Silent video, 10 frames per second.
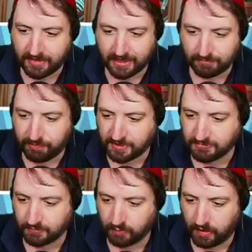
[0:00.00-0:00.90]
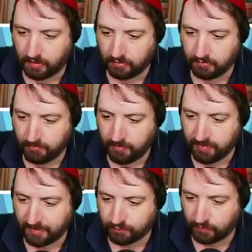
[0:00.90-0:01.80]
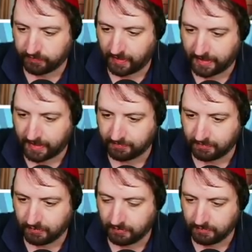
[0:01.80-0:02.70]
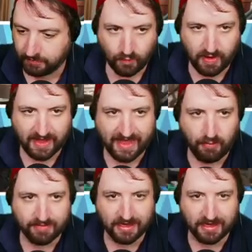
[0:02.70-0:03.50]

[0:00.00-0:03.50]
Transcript: take his picture as well. Maybe that's what I gotta do. Well, I kinda wanna take